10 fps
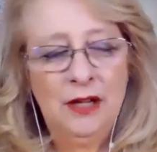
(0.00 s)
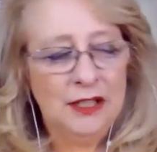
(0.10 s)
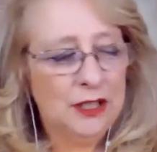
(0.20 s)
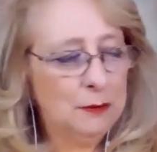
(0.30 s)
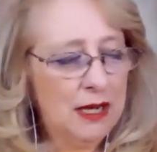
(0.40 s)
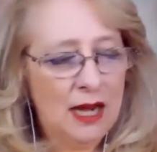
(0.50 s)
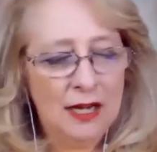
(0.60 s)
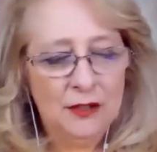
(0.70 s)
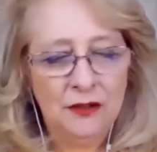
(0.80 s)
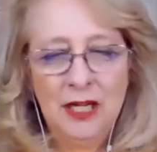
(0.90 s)
Okay, so my
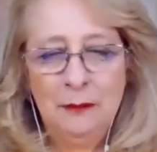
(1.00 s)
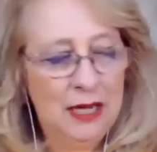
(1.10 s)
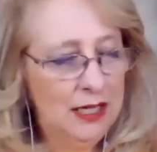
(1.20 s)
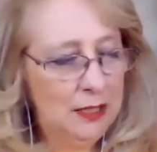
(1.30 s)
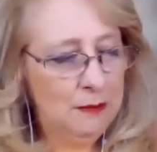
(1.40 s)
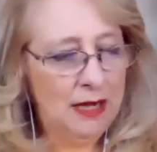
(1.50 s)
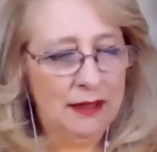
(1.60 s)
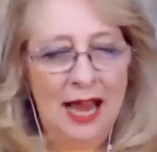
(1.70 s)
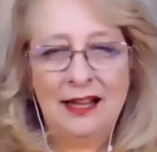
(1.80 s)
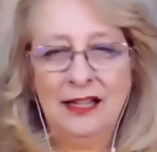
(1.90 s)
guides are telling me I need to
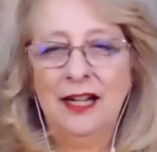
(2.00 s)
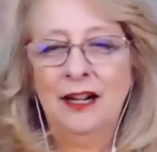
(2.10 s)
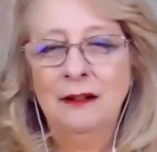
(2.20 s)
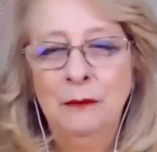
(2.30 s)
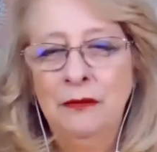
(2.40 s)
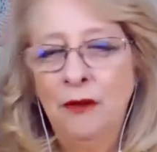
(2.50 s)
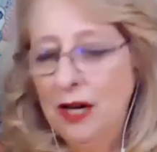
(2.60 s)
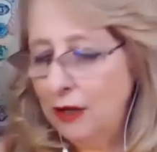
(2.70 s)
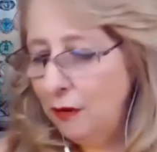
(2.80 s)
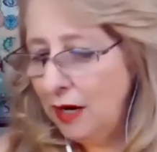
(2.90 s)
make that clear
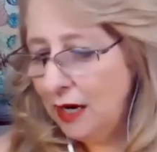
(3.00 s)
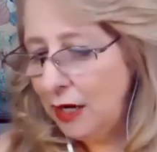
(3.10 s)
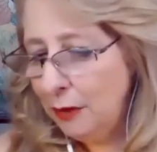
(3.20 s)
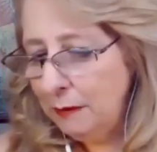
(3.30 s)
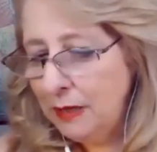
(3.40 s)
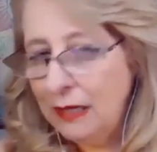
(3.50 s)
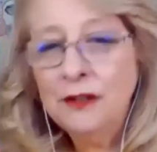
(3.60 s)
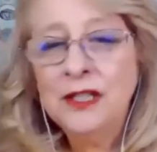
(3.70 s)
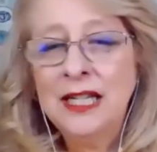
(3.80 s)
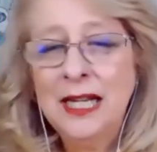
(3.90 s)
before I go on. I hope I'm not
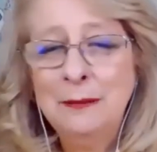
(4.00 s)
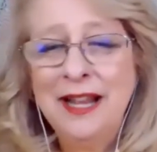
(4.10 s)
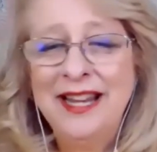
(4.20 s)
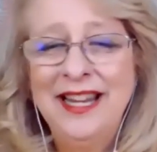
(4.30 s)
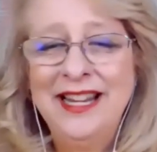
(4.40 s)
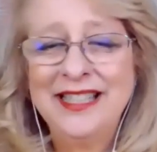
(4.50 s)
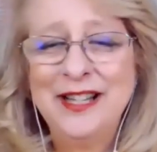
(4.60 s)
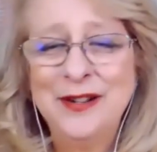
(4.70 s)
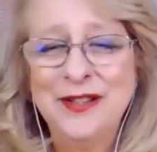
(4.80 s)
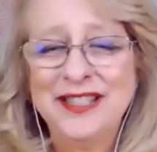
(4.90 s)
losing anybody because
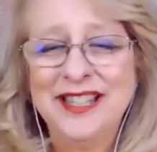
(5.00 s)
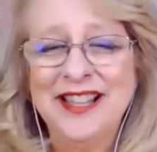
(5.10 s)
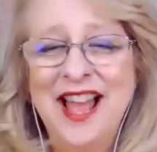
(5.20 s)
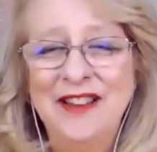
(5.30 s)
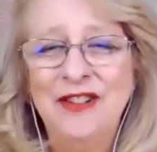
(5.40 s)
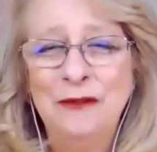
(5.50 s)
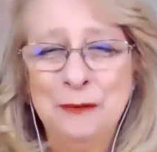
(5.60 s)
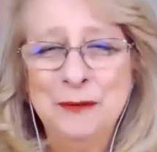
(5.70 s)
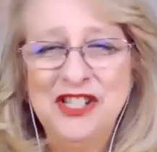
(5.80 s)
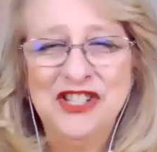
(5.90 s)
I know there's a lot of
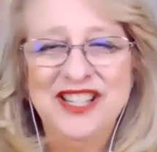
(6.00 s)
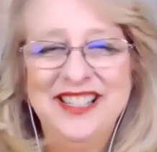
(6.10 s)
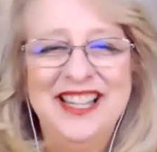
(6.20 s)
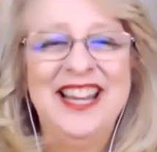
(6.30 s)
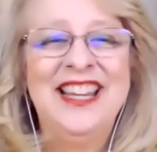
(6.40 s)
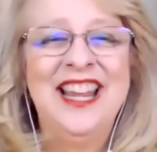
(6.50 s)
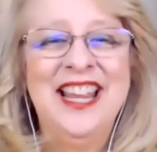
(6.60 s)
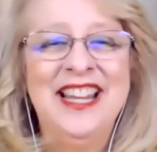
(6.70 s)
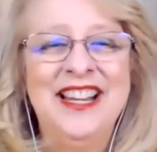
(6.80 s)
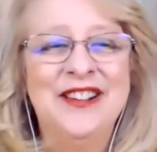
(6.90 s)
information to take
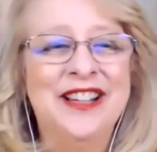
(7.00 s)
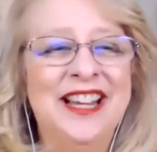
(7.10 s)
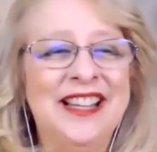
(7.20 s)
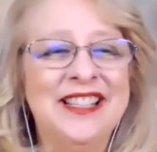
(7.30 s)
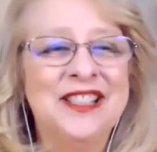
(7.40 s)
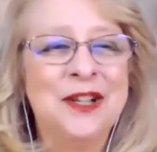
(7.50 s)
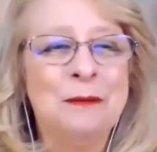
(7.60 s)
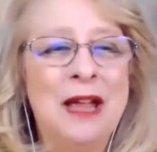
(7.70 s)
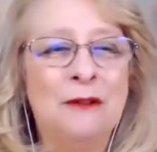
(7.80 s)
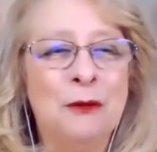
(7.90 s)
in. Okay, let's go
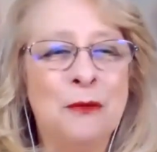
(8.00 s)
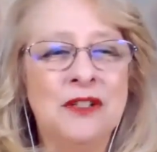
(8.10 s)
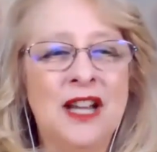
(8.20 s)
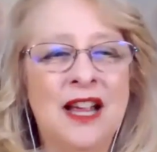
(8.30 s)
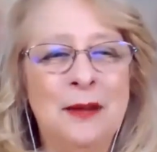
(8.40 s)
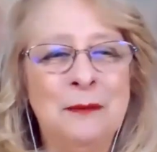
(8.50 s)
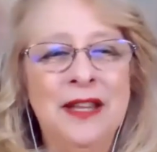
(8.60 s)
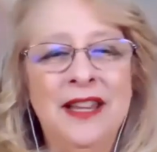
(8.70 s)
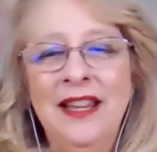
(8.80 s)
back one more time.